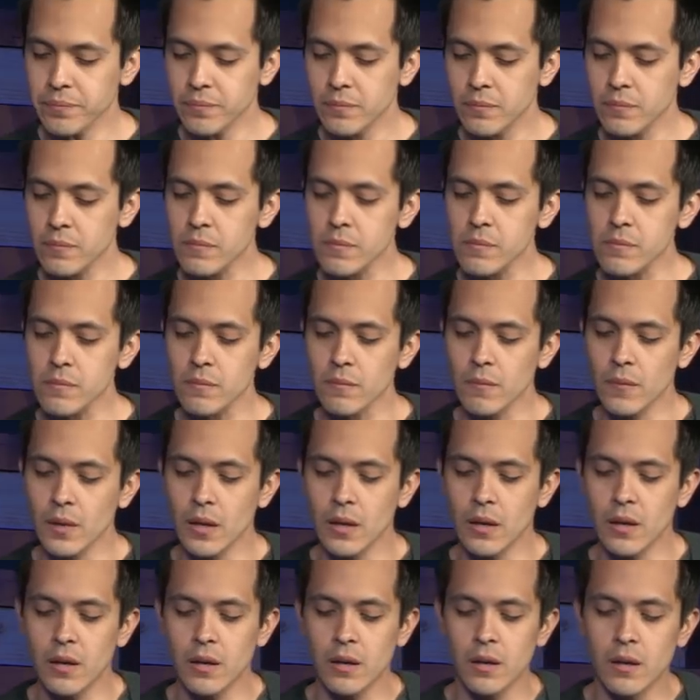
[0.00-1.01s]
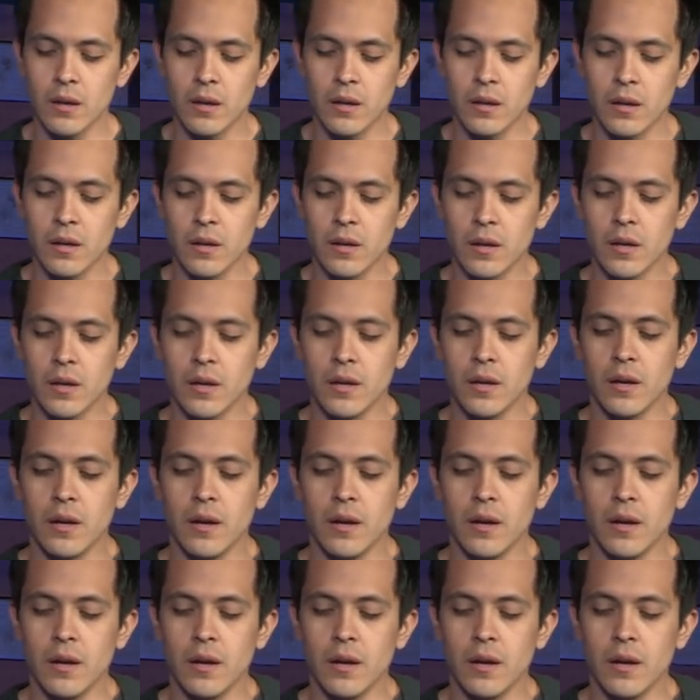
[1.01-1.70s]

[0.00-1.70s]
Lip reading: Nobody speaks.